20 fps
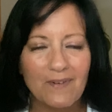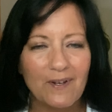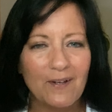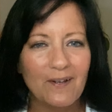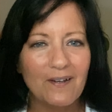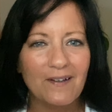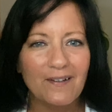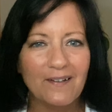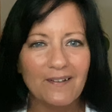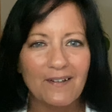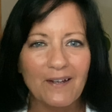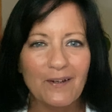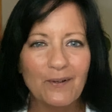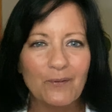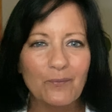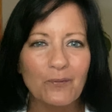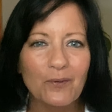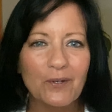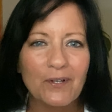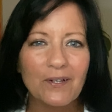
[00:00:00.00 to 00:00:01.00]
I
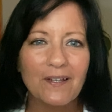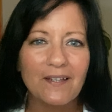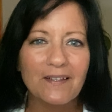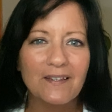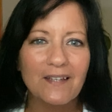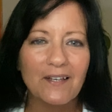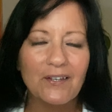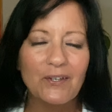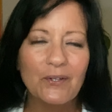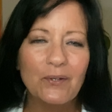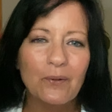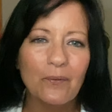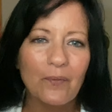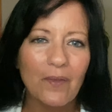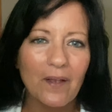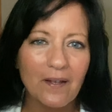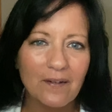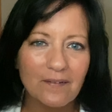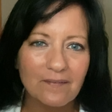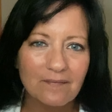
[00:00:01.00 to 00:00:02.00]
don't work like that, you know
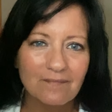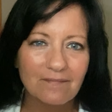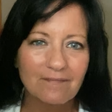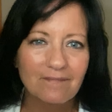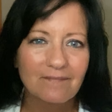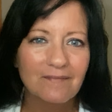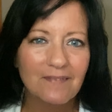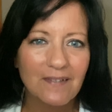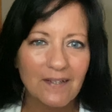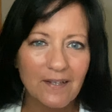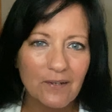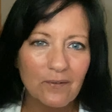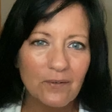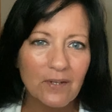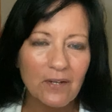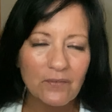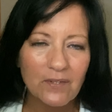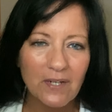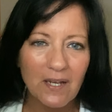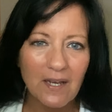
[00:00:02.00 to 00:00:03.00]
that. I don't
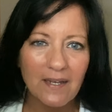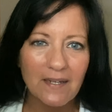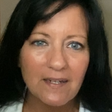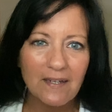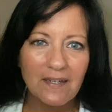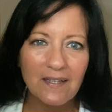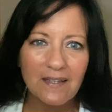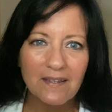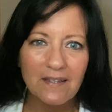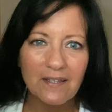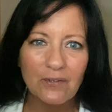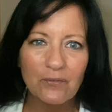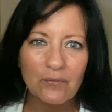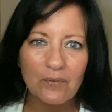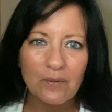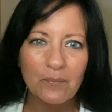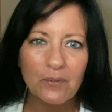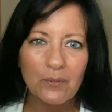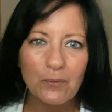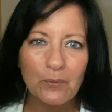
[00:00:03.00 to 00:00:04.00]
have to hide anything
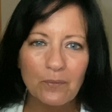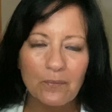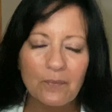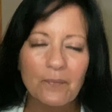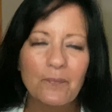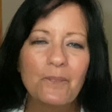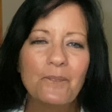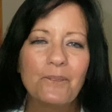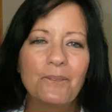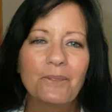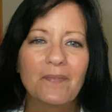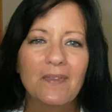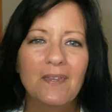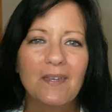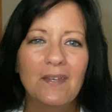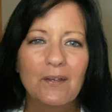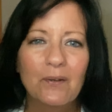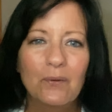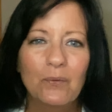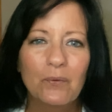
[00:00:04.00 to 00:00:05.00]
from you
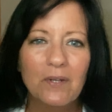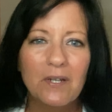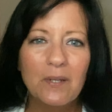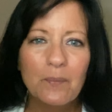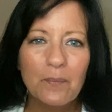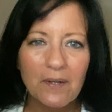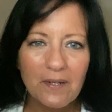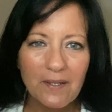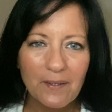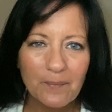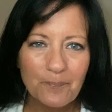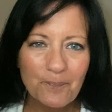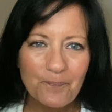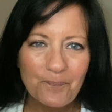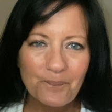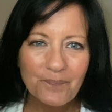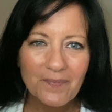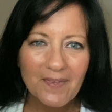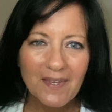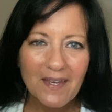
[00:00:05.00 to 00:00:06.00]
or anybody.
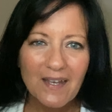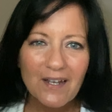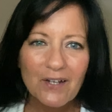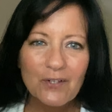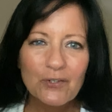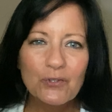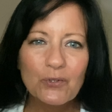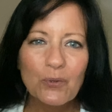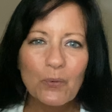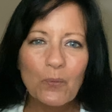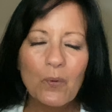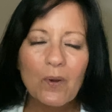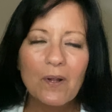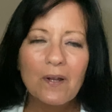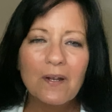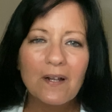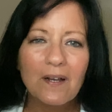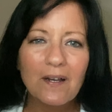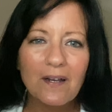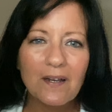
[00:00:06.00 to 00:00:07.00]
So
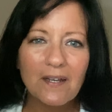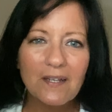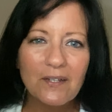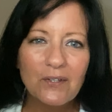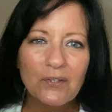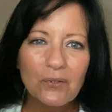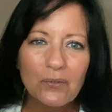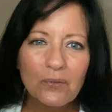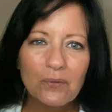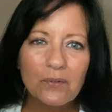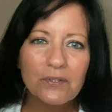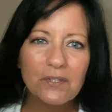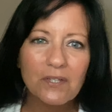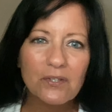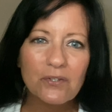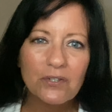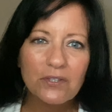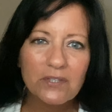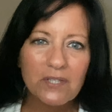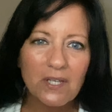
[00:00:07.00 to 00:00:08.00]
what I do is I
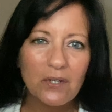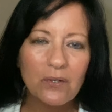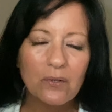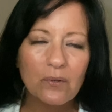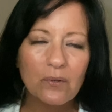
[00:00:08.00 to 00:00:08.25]
just take